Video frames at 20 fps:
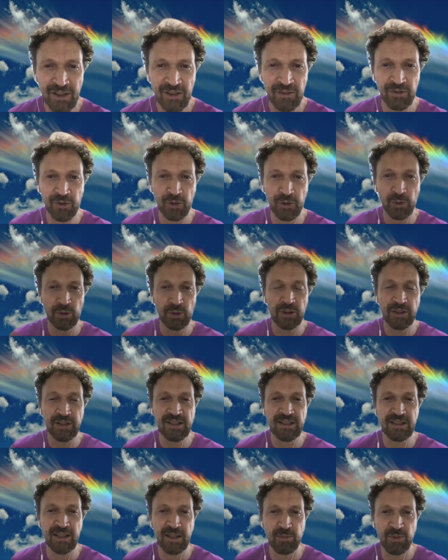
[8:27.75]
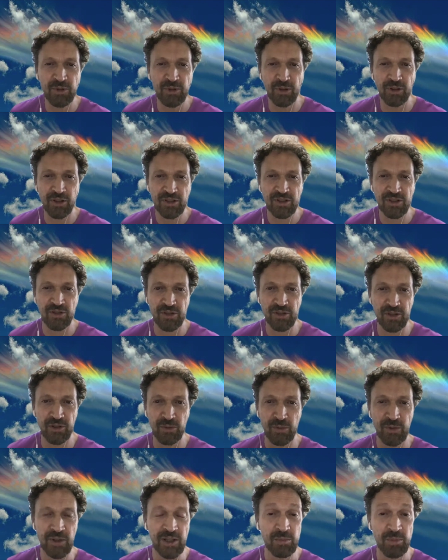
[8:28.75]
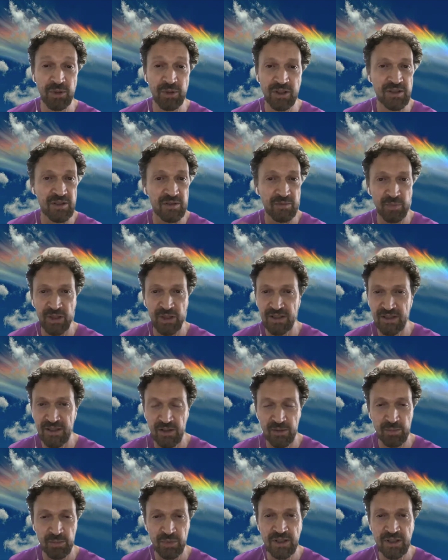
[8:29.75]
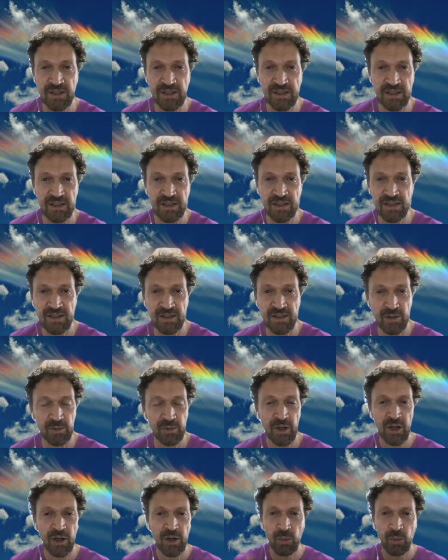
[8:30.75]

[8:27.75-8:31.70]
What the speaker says: for all the sleep you lost during the week because you've been so busy and so